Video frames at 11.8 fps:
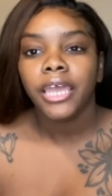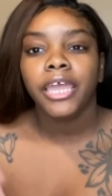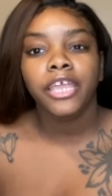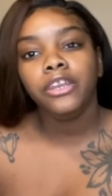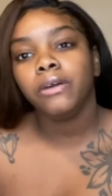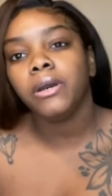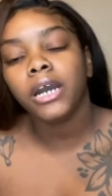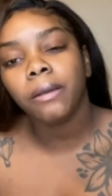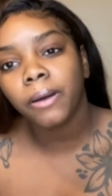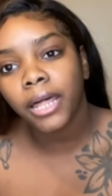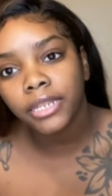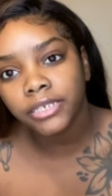And you know what her
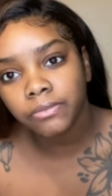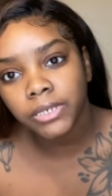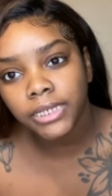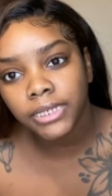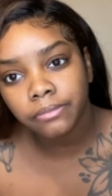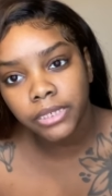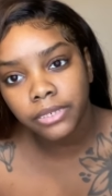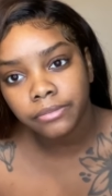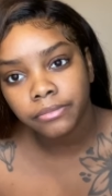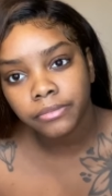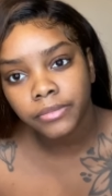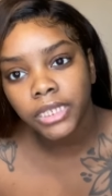apology was to me
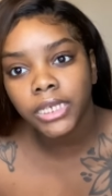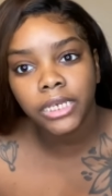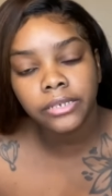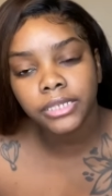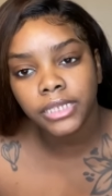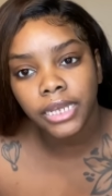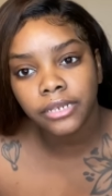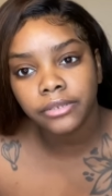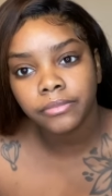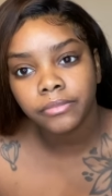years later?